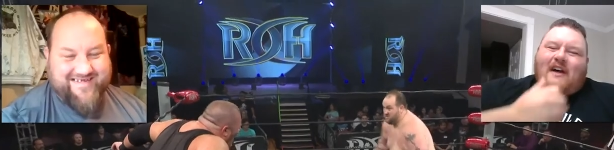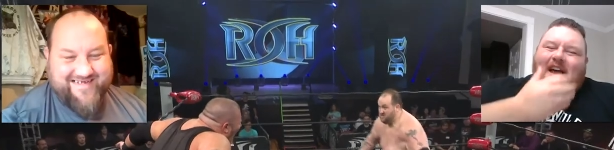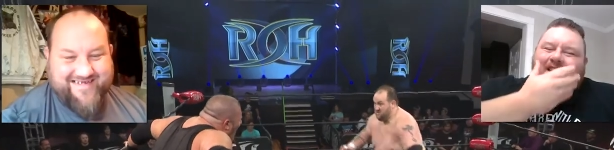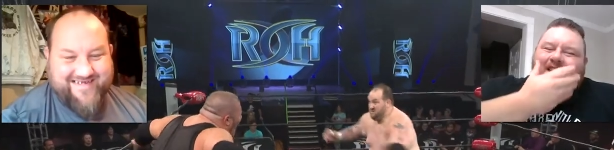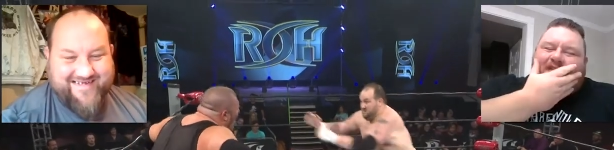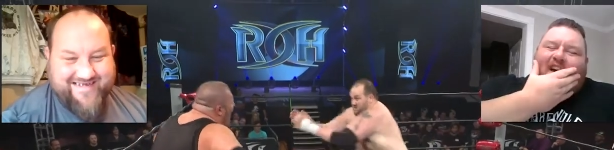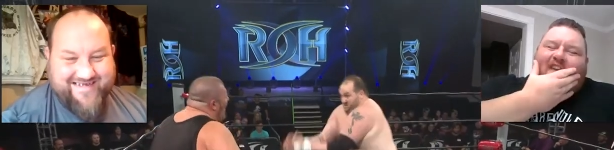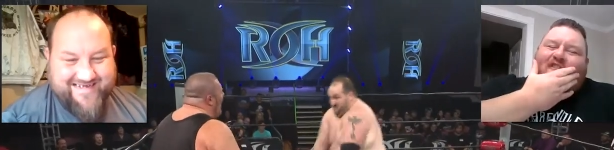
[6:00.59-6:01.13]
Speaker 1: I,
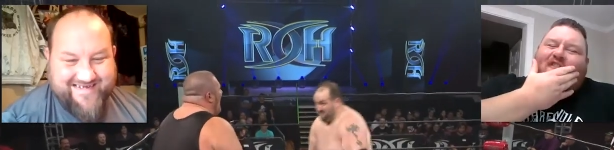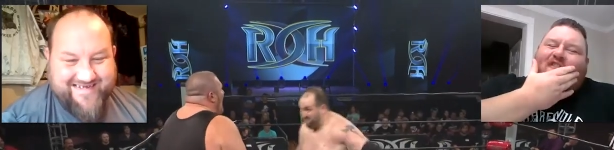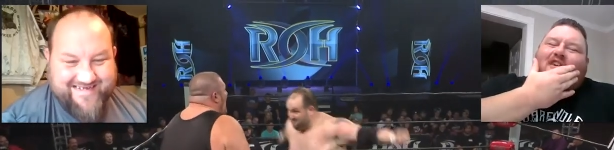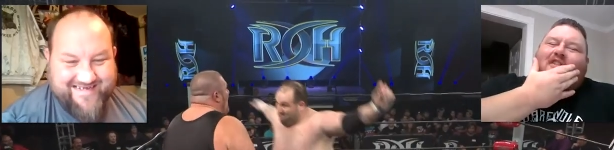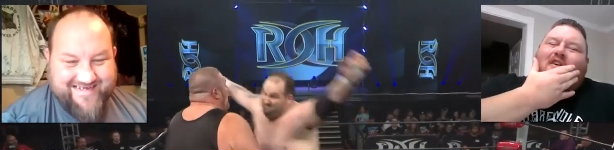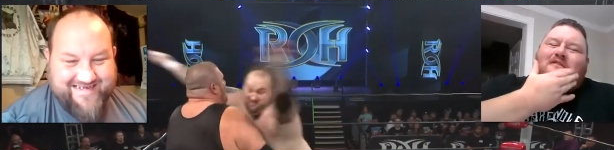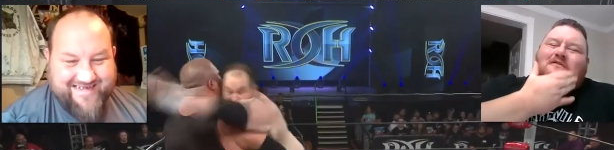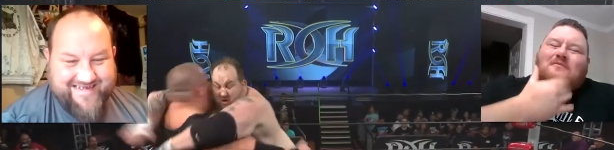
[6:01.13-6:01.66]
I feel
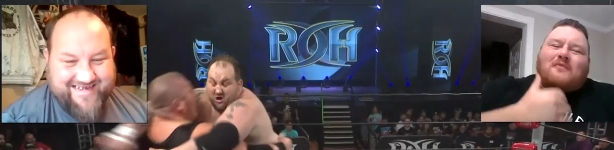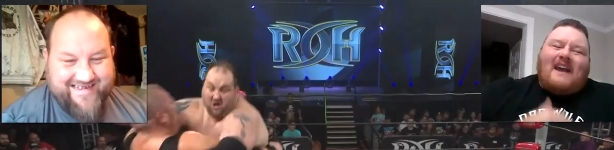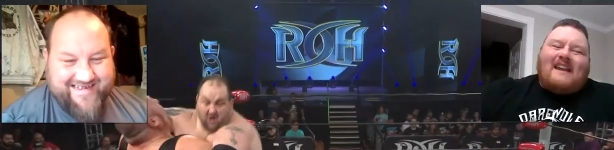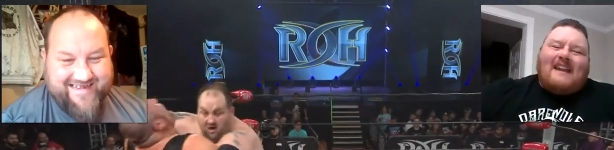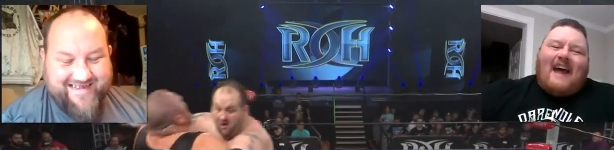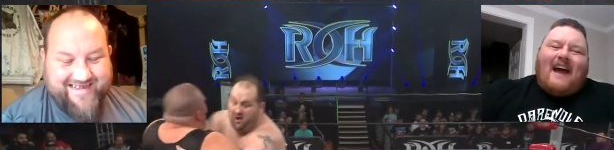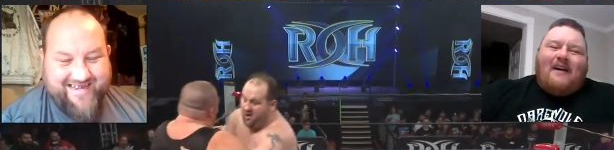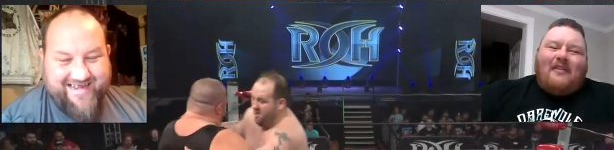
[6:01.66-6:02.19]
those right
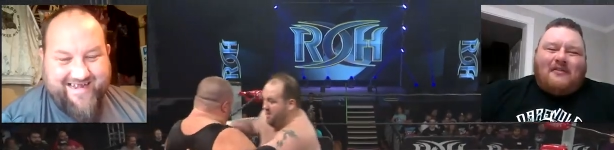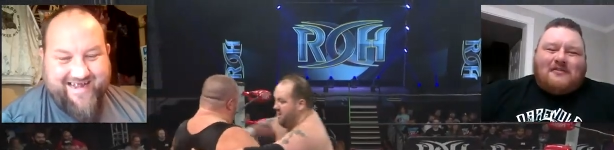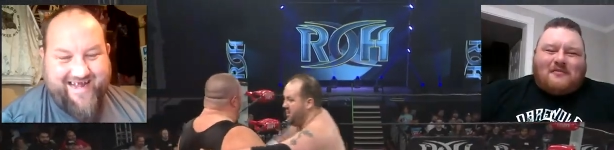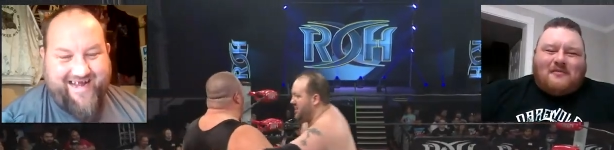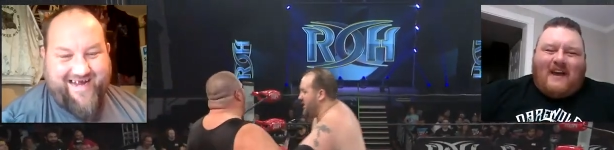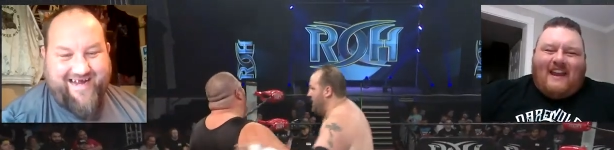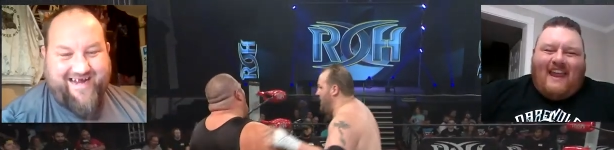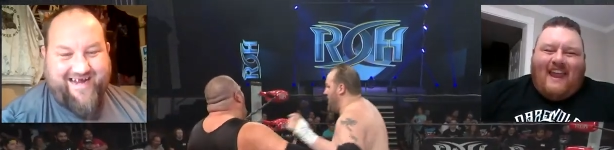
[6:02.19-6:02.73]
now. Those right